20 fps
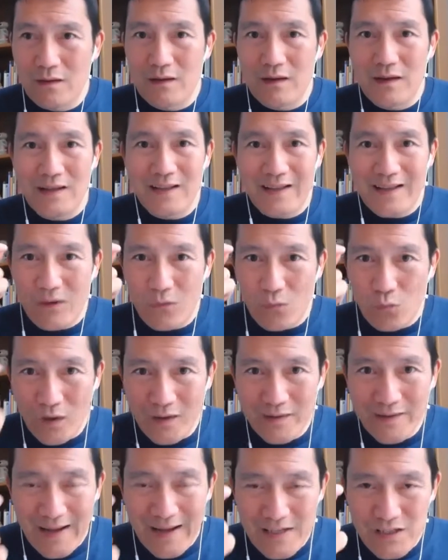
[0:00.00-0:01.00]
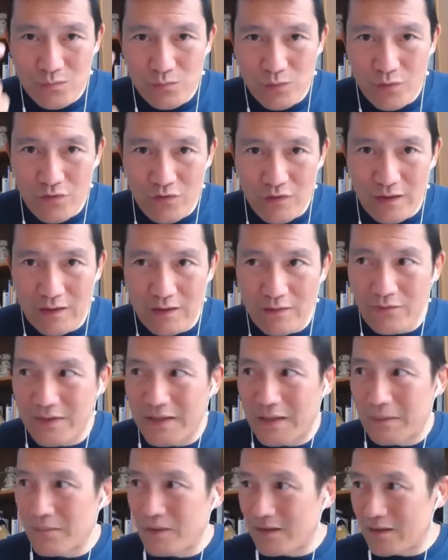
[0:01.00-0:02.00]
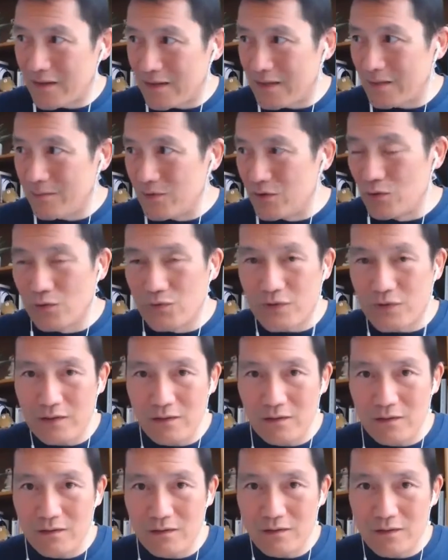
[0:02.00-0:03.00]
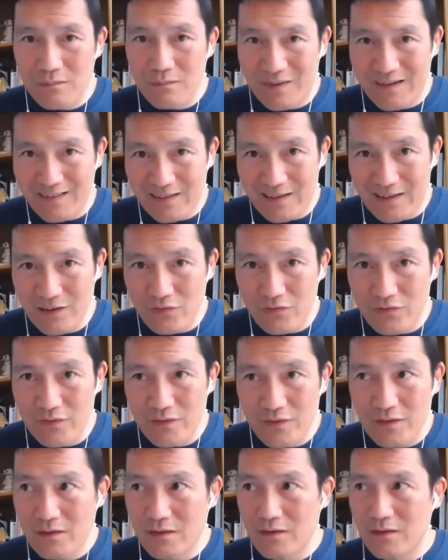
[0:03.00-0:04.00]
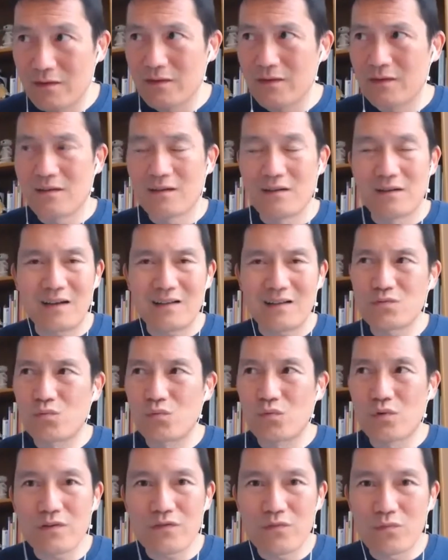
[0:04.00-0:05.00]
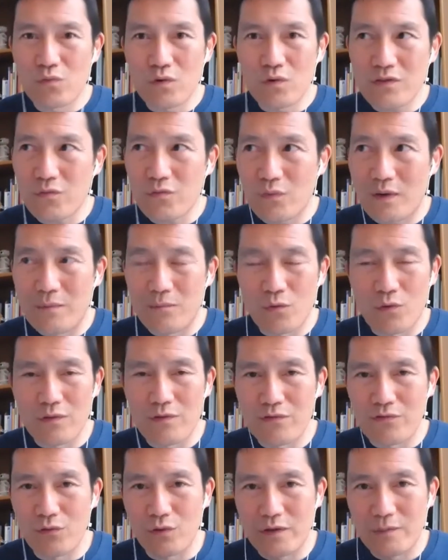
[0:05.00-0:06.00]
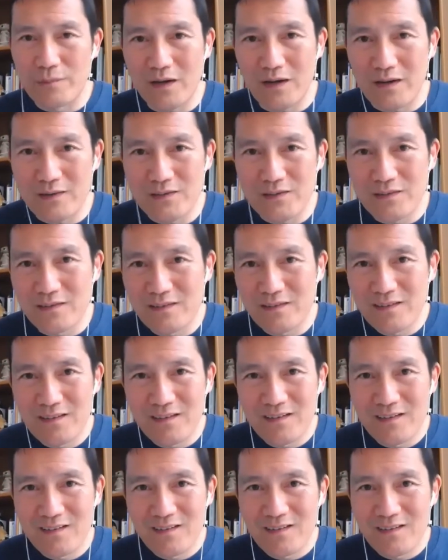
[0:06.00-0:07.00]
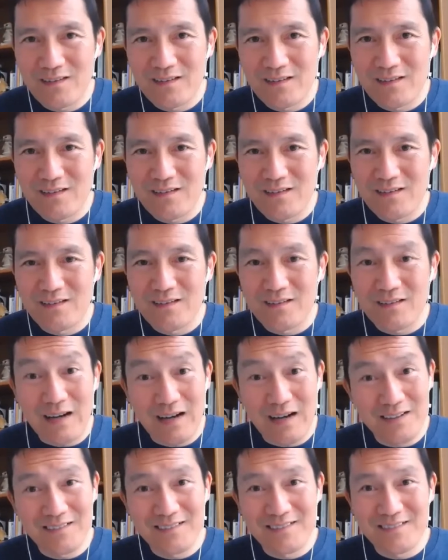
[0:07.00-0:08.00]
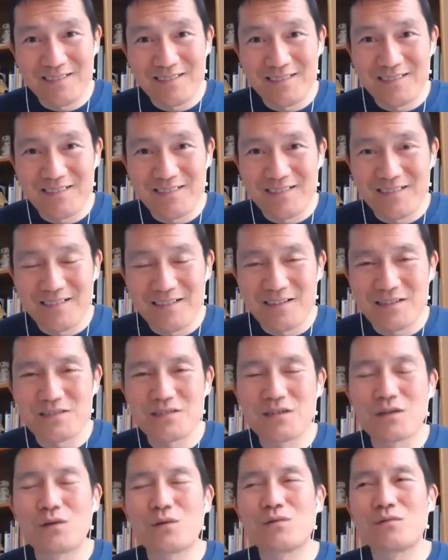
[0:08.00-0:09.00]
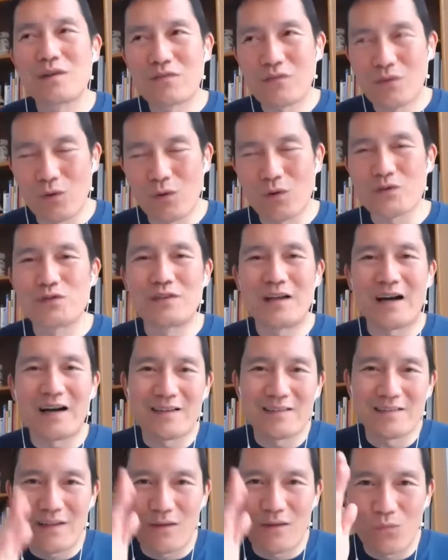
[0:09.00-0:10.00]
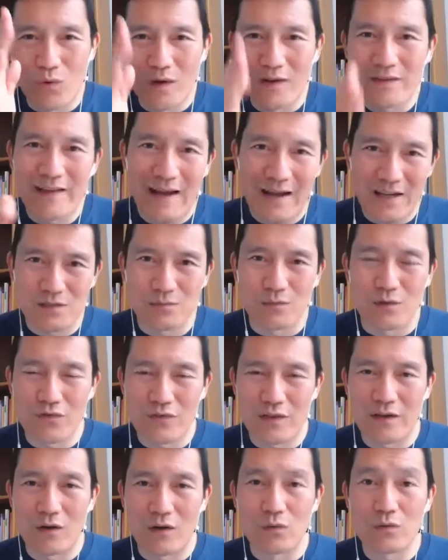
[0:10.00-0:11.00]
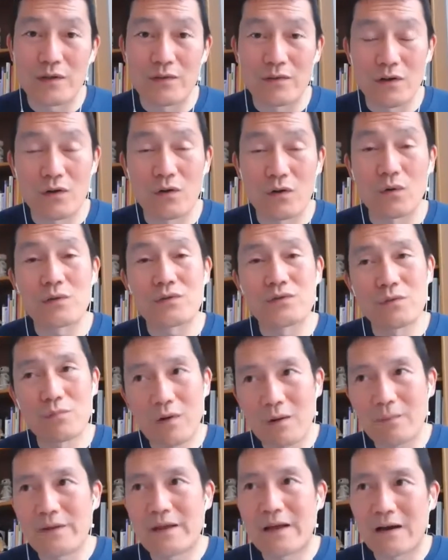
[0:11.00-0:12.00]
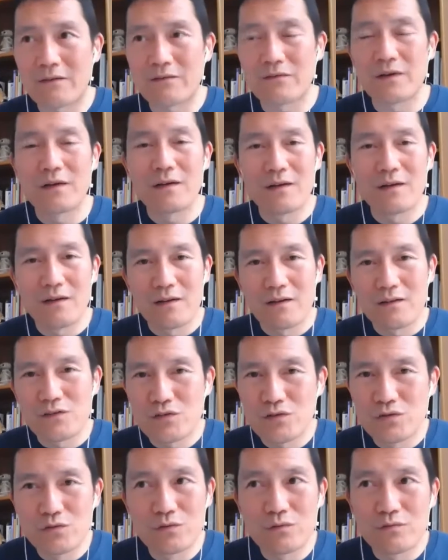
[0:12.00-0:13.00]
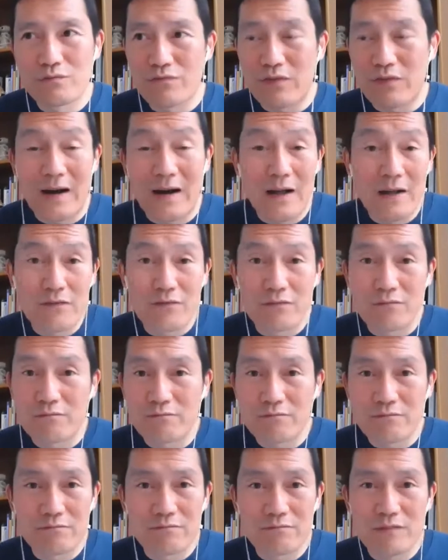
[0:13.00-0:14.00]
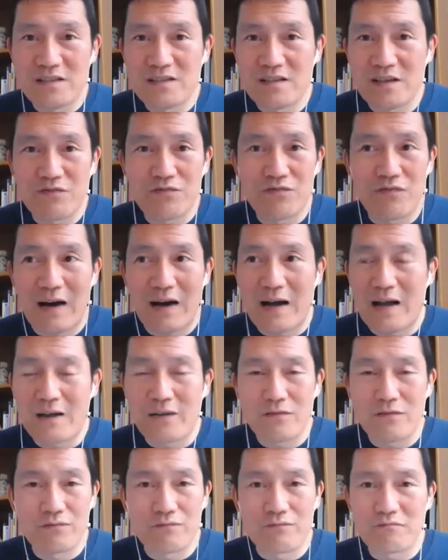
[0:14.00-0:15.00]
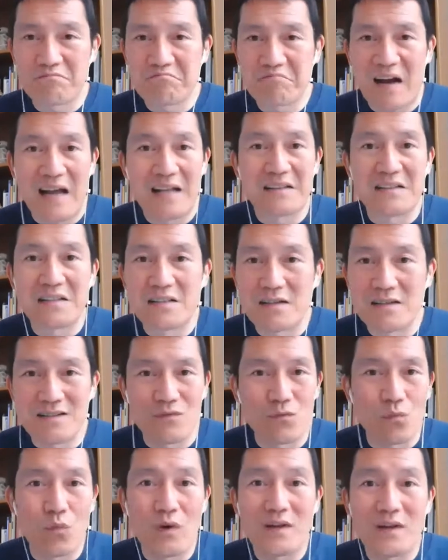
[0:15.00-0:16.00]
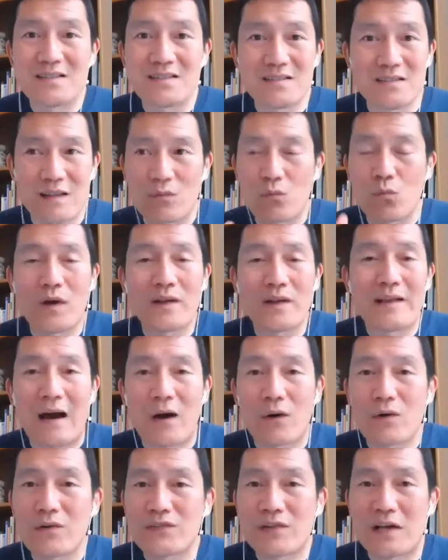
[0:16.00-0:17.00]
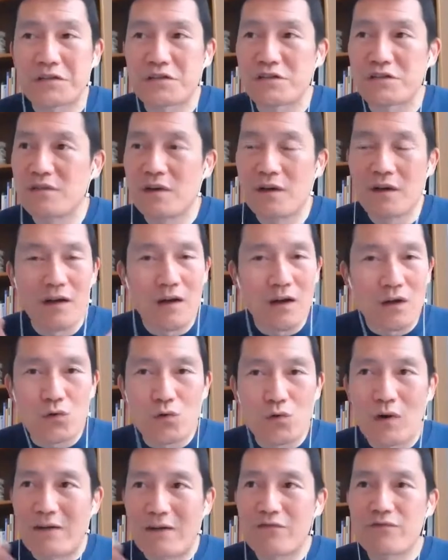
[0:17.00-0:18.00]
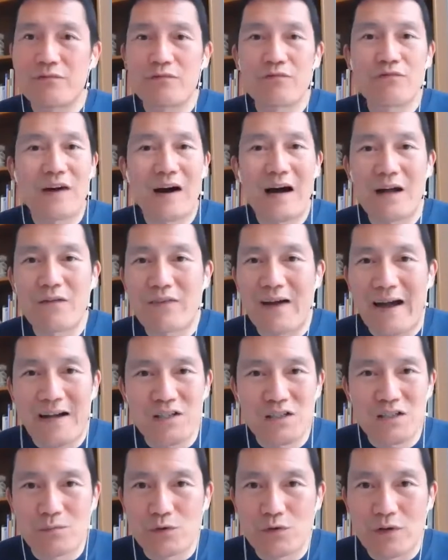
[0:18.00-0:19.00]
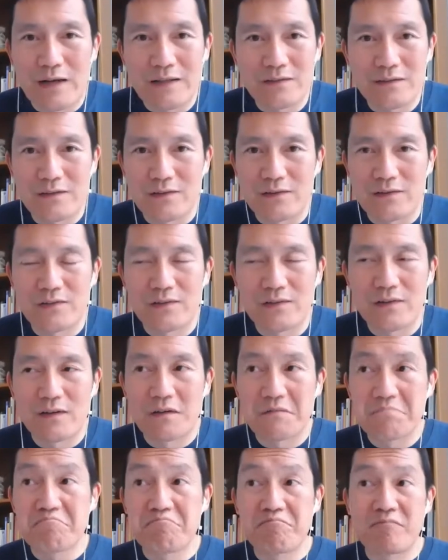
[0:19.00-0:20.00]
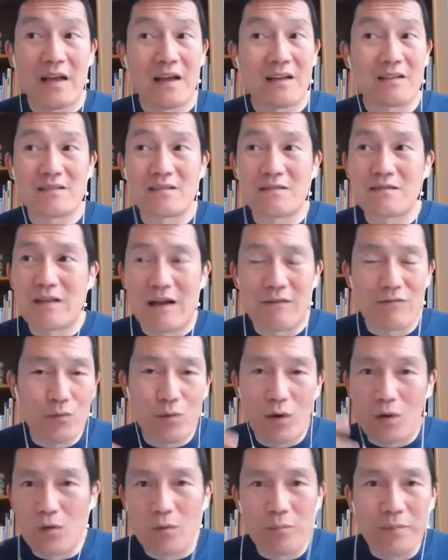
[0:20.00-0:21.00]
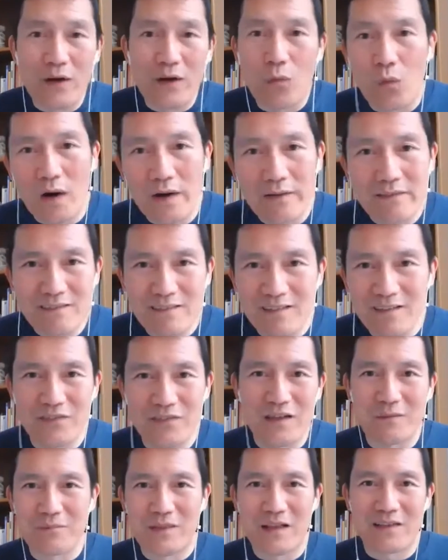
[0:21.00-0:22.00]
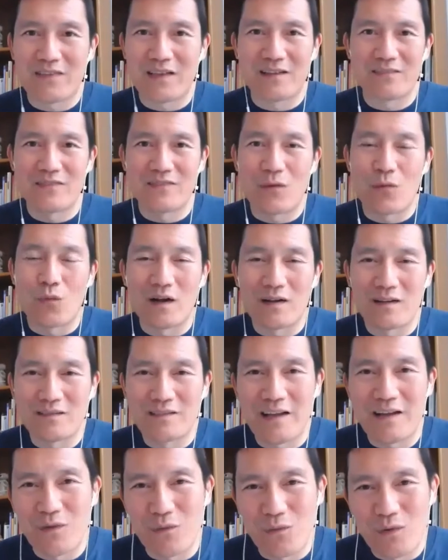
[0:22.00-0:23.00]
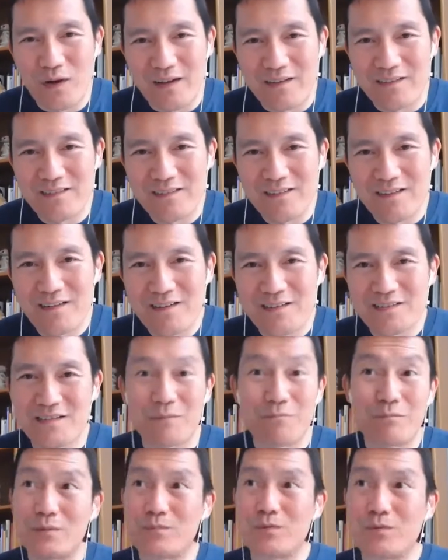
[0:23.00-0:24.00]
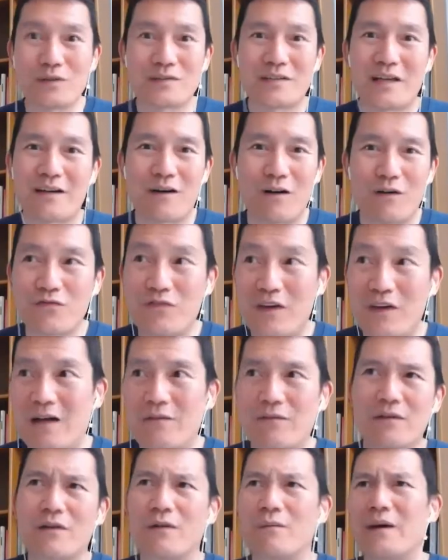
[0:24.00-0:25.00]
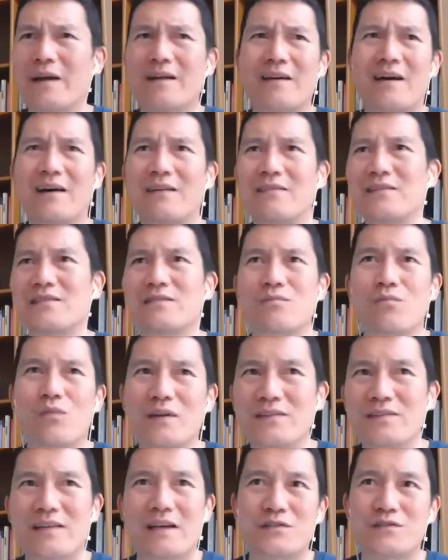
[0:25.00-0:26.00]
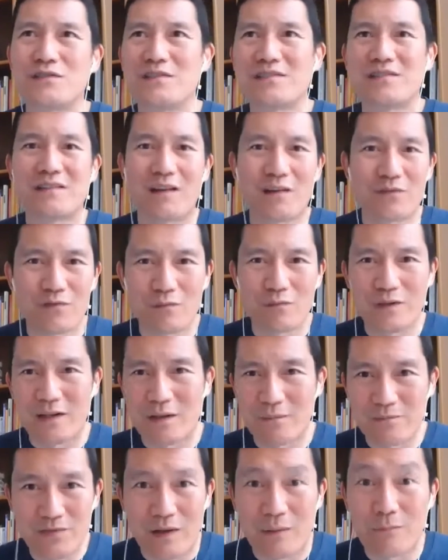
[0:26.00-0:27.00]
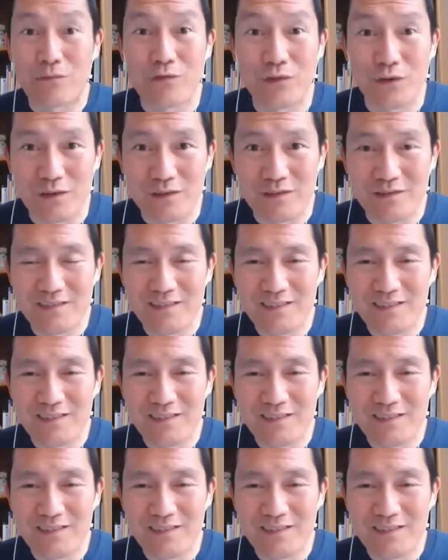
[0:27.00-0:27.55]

And I get one actionable thing that I'm going to keep using in my life. That's worth, worth way more than 40 bucks. Got it? So, of course, you're not going to say one actionable thing only in the course. You'll probably have two, five, let's say five ideas in one, in one hour session. You'll have five actionable ideas, and everyone will pick one of them that they, they want to take away. Some people will take all five and go, my God, this one session is enough for me. I'm, I'm full.